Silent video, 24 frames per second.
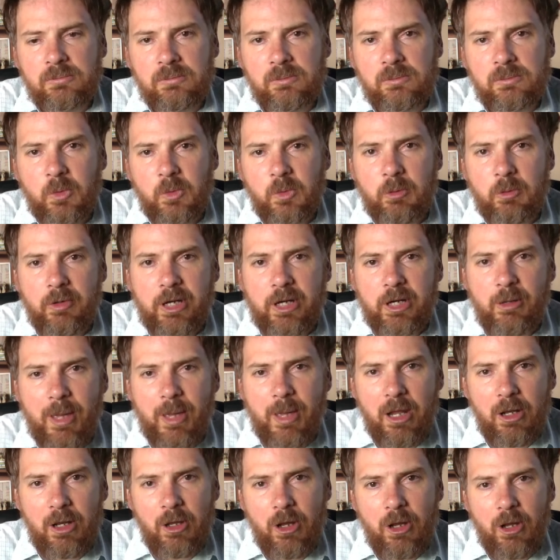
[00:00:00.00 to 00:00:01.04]
We read about
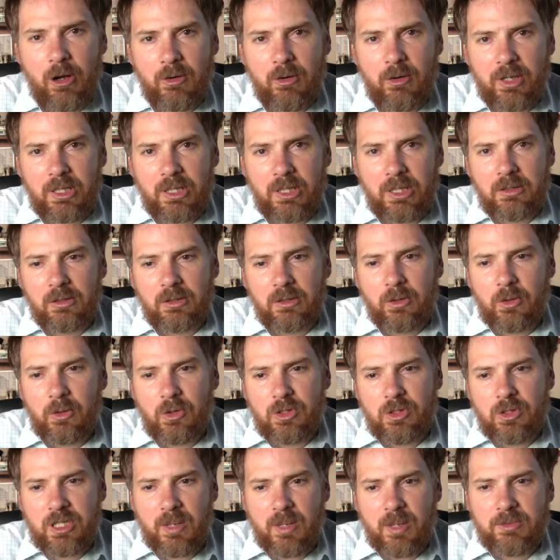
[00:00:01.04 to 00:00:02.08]
her in Luke
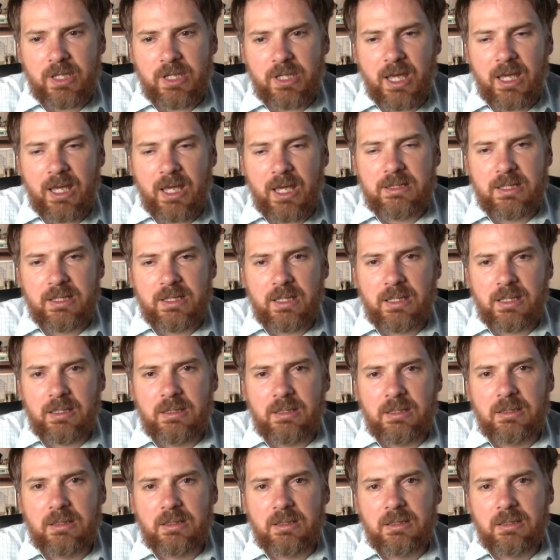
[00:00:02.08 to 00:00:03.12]
chapter 18
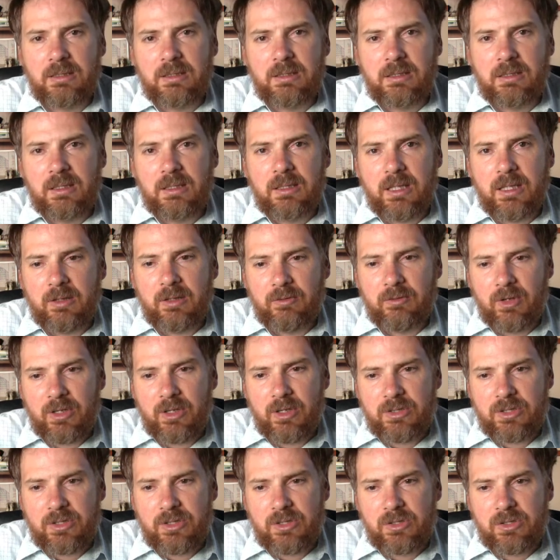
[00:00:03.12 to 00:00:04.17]
in
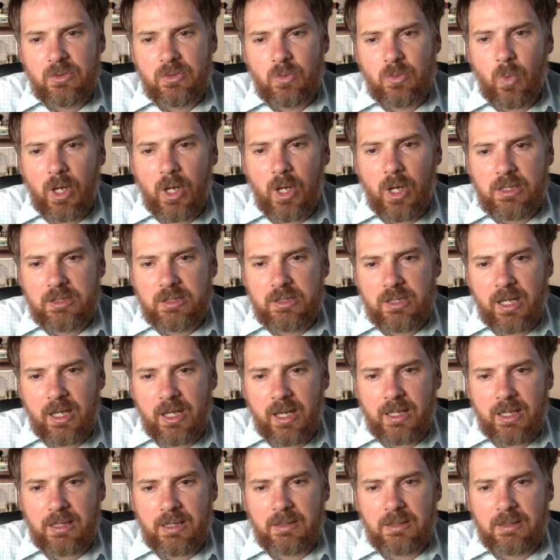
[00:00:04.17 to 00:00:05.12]
verses 1 to 8.